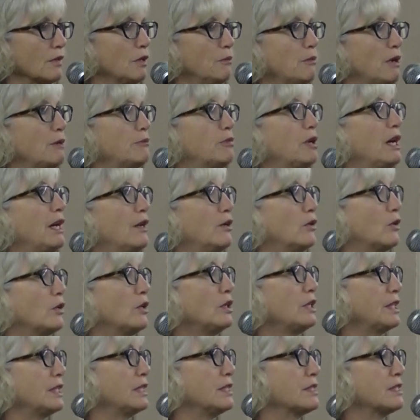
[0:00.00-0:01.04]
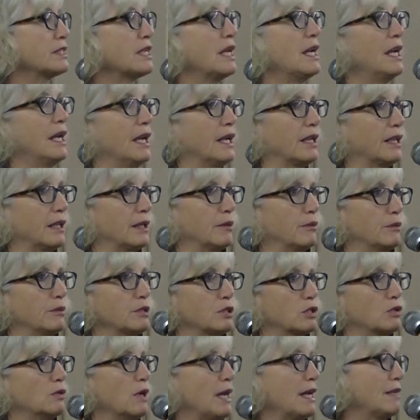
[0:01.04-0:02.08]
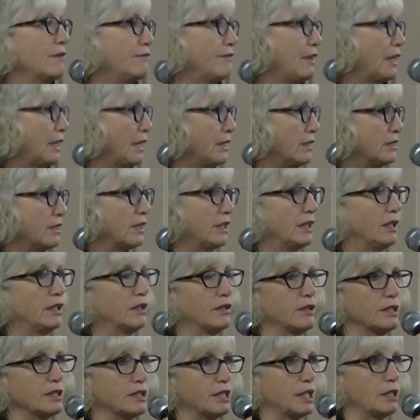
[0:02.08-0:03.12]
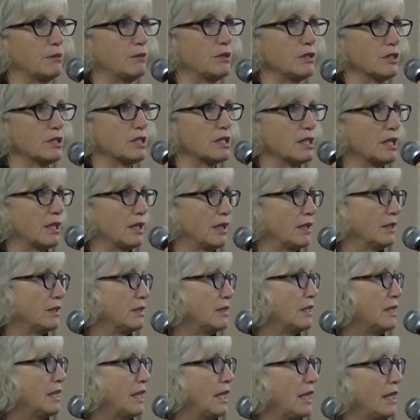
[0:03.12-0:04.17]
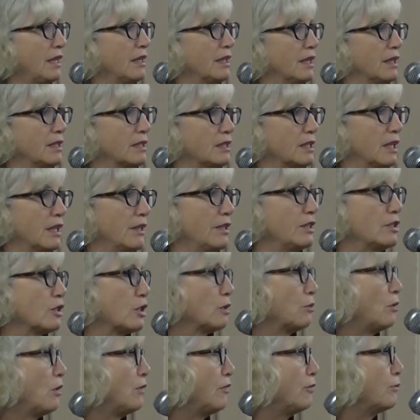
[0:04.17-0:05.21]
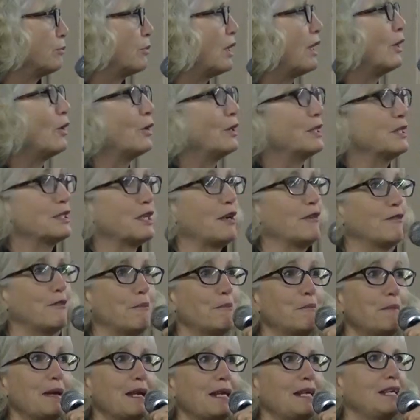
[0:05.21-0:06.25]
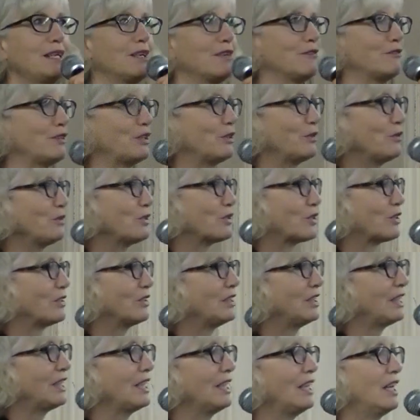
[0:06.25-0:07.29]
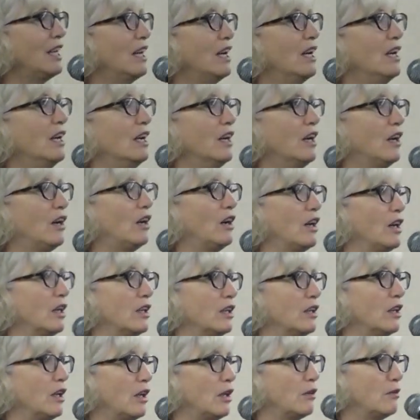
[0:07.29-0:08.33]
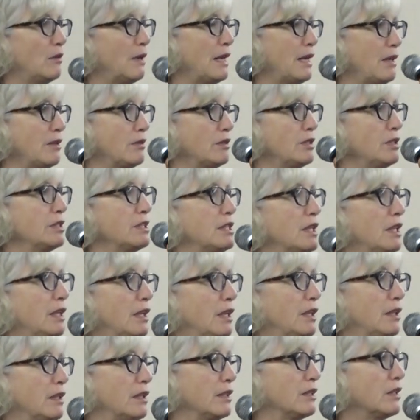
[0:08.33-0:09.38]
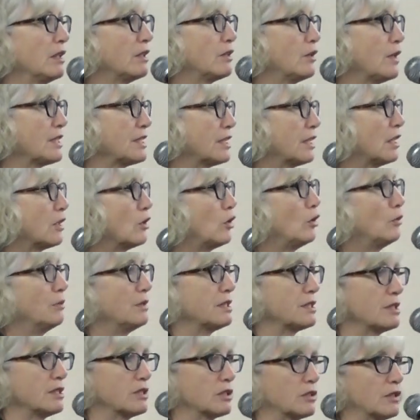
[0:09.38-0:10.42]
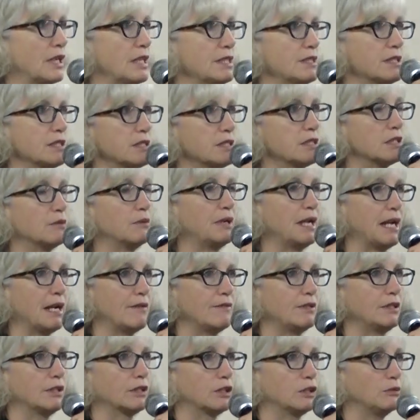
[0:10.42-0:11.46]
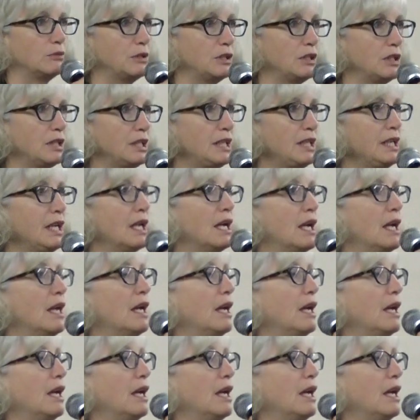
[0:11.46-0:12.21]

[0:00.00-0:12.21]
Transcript: My priorities, and I was gratified to hear at the tables today that these are the priorities of many of you, certainly, are around addressing our homelessness crisis that we have in our community